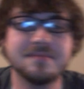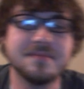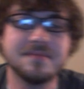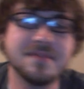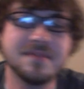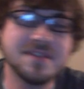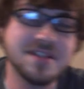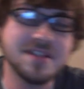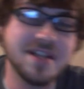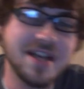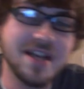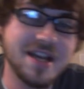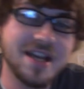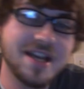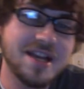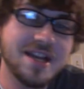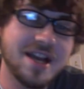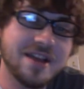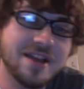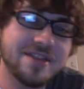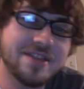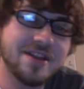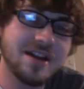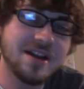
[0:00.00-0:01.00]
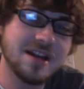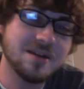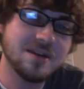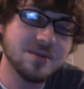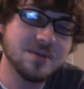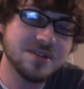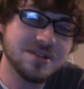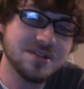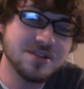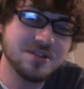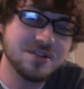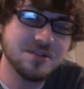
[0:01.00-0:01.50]
Today I thought I
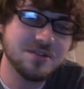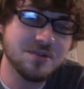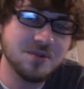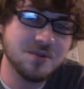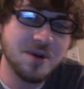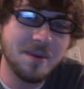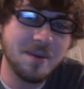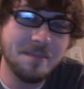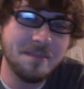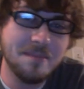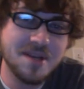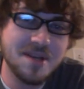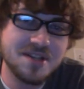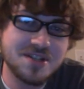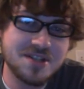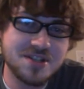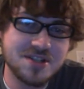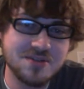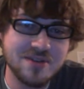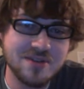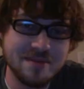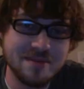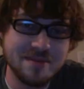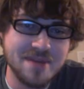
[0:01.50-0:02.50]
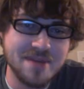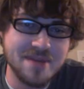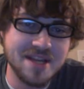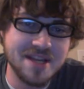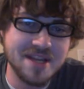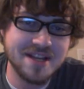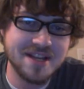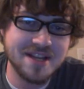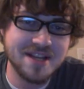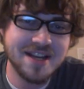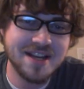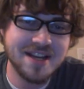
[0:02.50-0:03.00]
would do Mystery
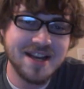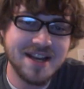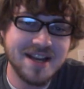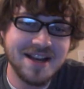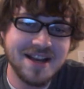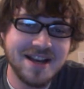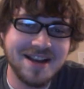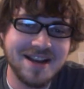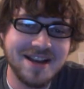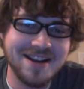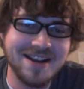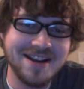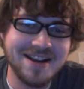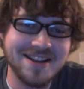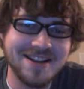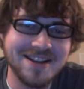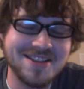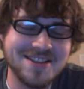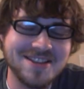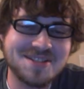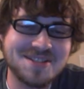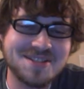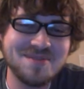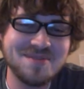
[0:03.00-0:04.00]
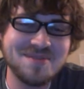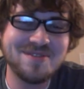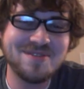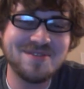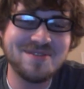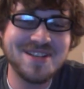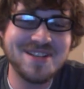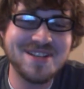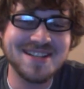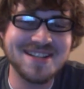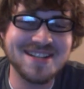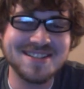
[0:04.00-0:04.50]
Men. This
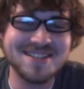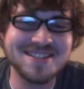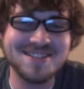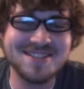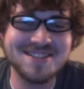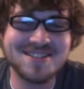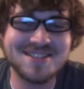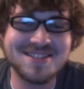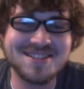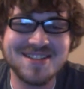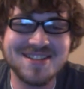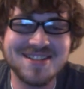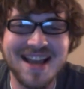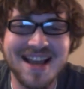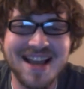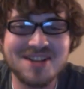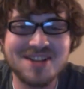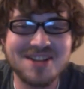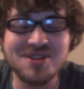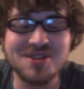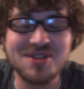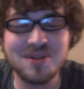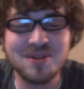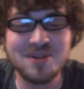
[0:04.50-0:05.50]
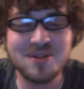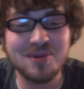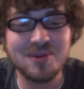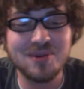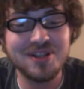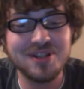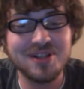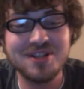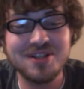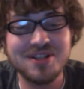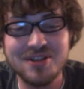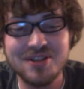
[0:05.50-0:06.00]
movie is actually
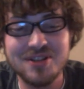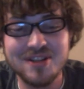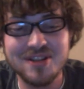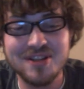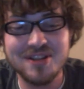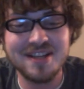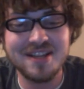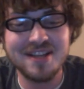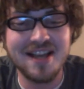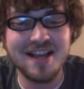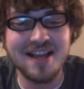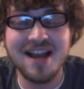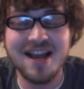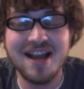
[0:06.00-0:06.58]
really good. I